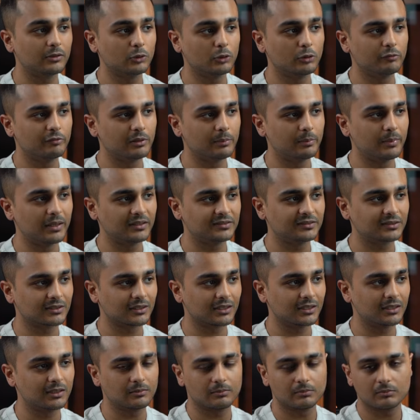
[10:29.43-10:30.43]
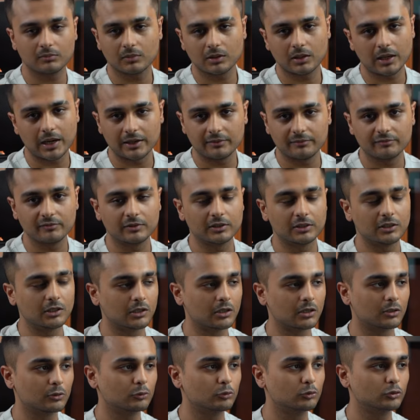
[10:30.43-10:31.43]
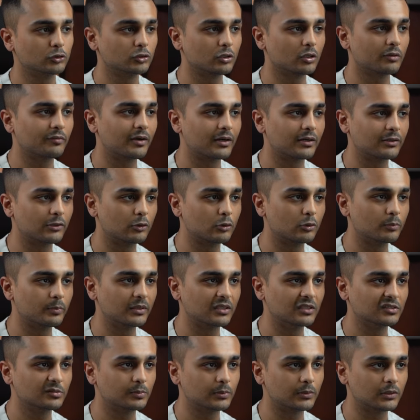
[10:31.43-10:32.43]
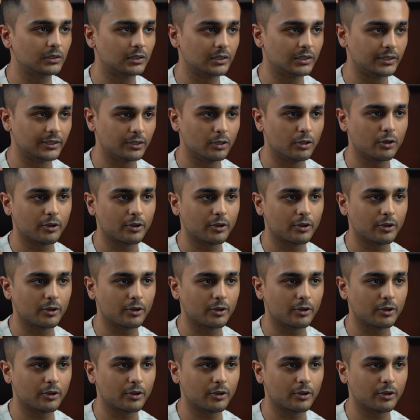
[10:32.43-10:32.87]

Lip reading: you will basically end with the conclusion of 100 rupees per lead.